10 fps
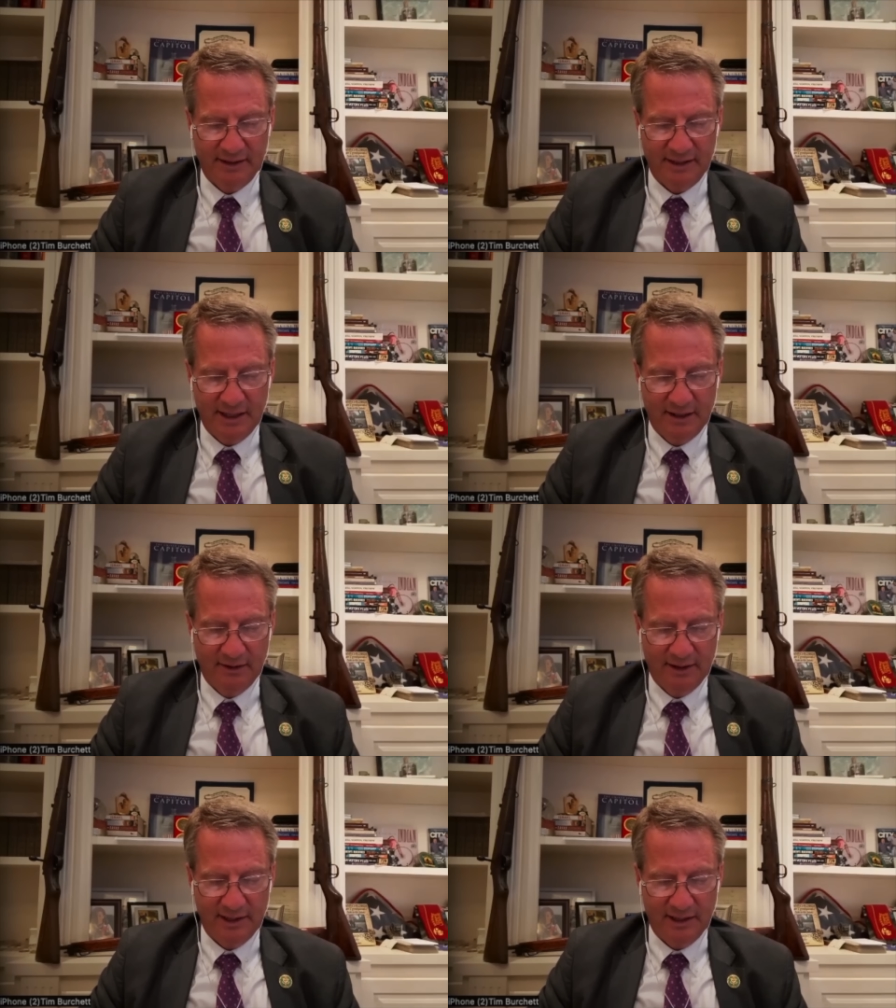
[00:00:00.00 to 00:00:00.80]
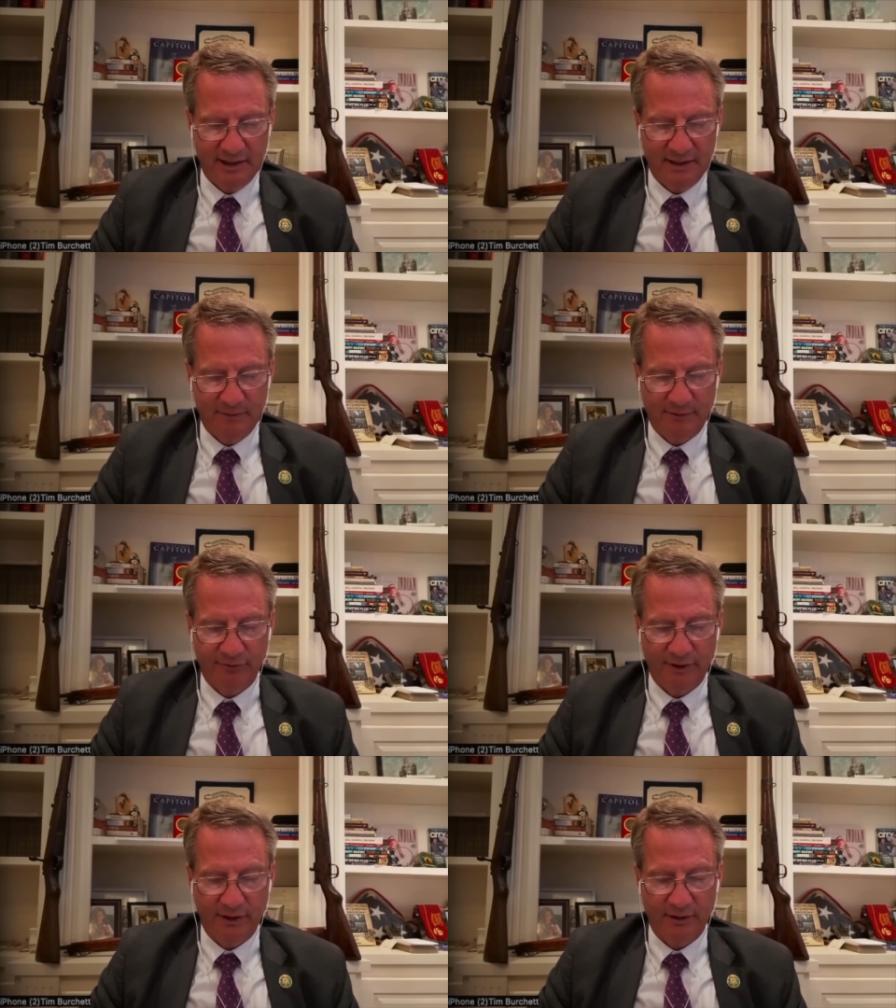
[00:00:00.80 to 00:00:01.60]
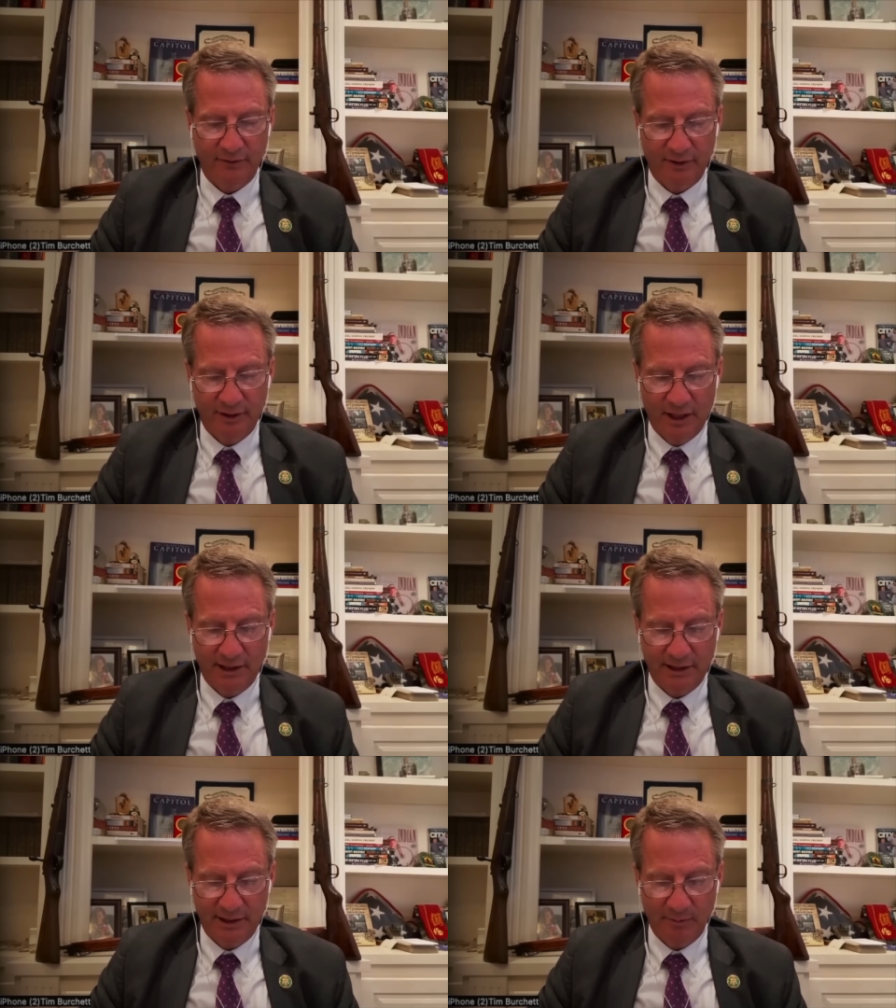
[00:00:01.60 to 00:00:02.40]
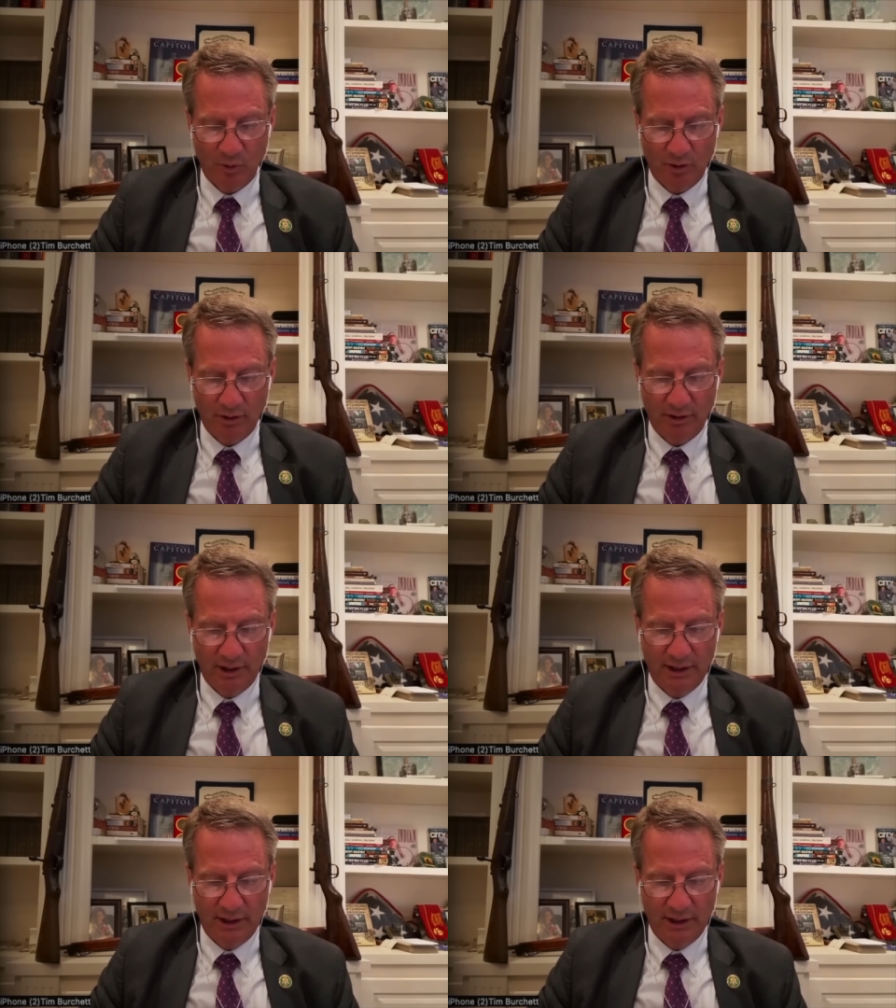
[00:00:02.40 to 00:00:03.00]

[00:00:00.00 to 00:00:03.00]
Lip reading: They can't keep their finger in the dike anymore.